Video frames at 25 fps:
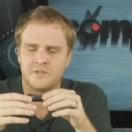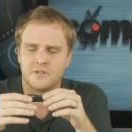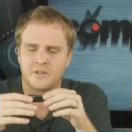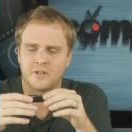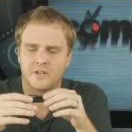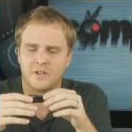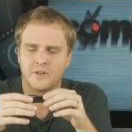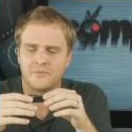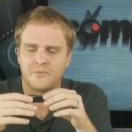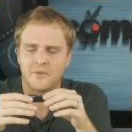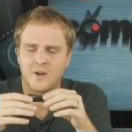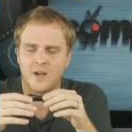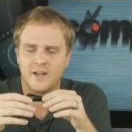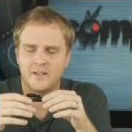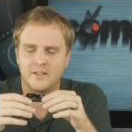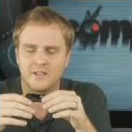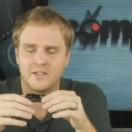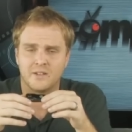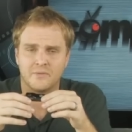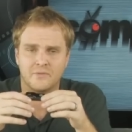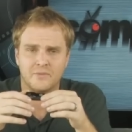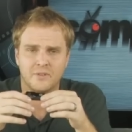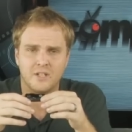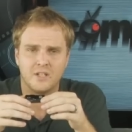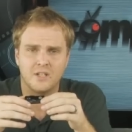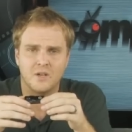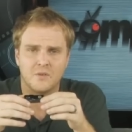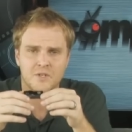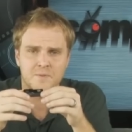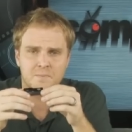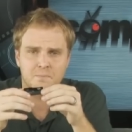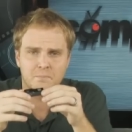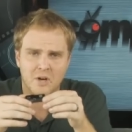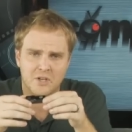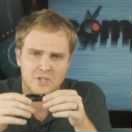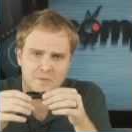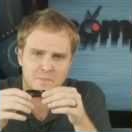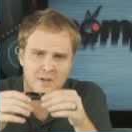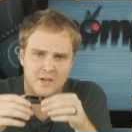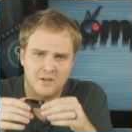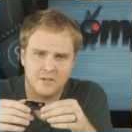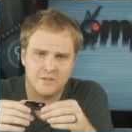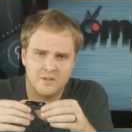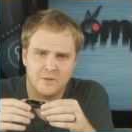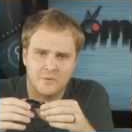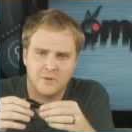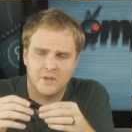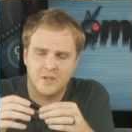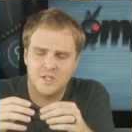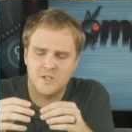you're going to find that the video is much better than you would